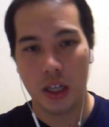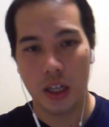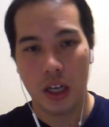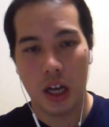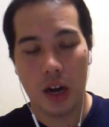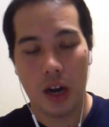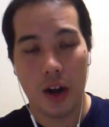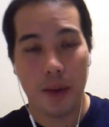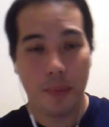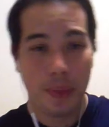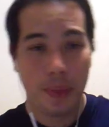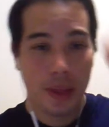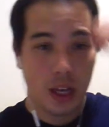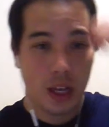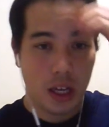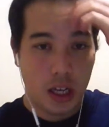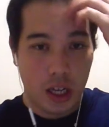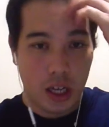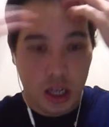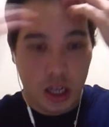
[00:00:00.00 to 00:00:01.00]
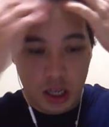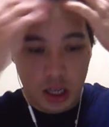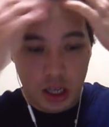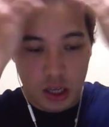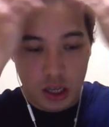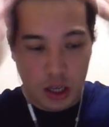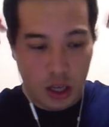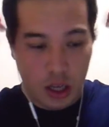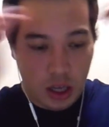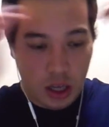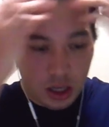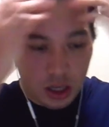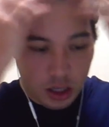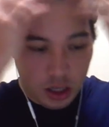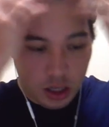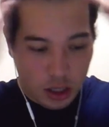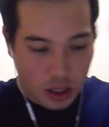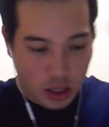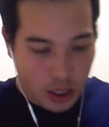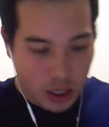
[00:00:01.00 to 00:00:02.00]
All right,
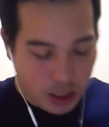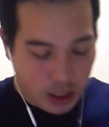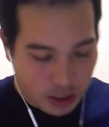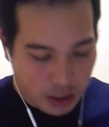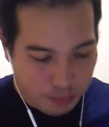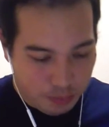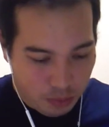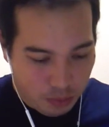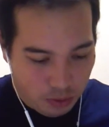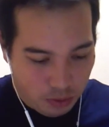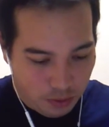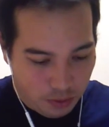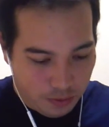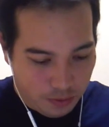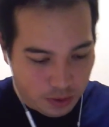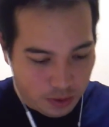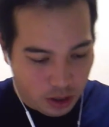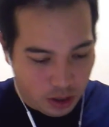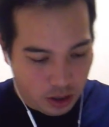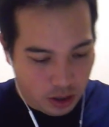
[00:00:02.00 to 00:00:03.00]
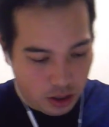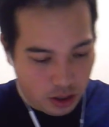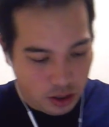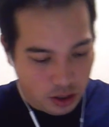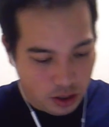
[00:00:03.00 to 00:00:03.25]
let's move on,